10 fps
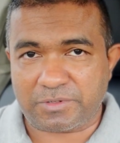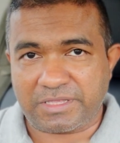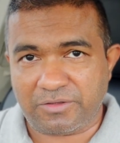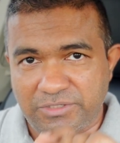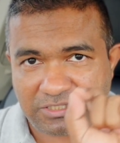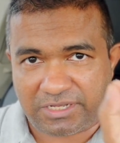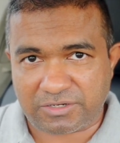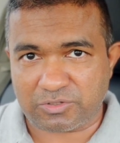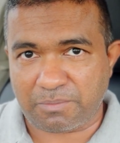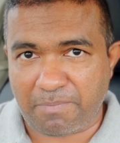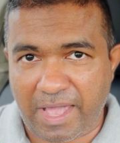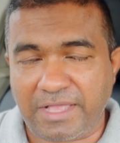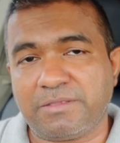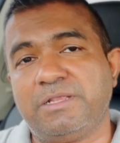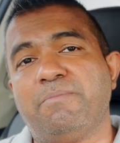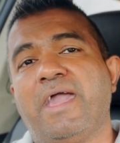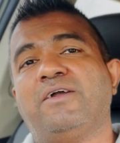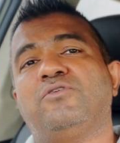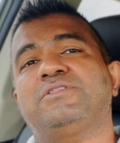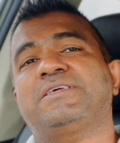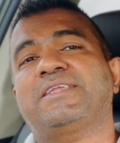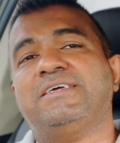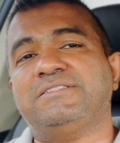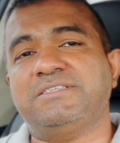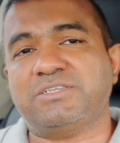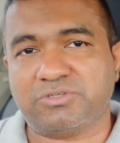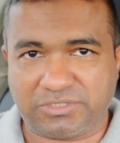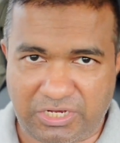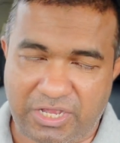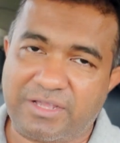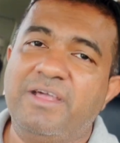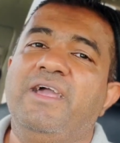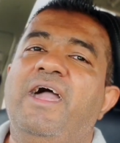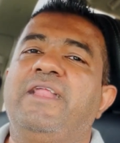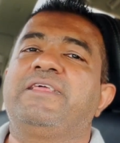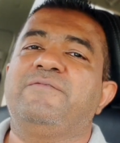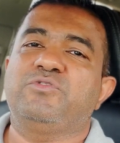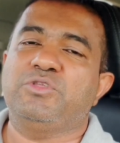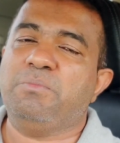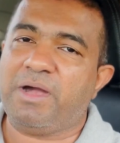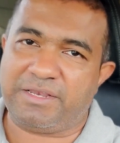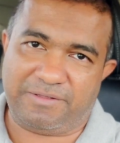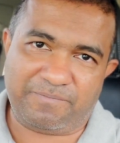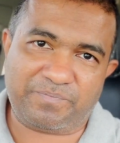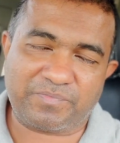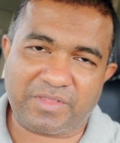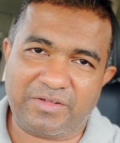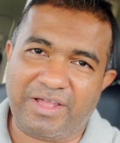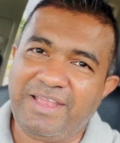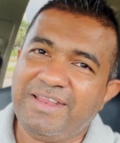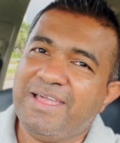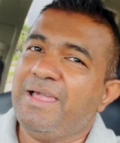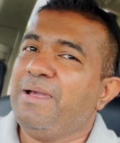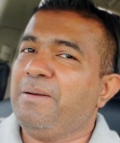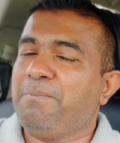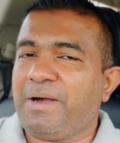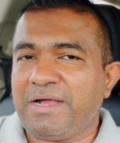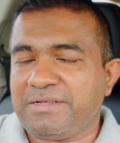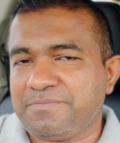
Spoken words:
Give the check to the bank, then bank authorize the check and give you the money, right? But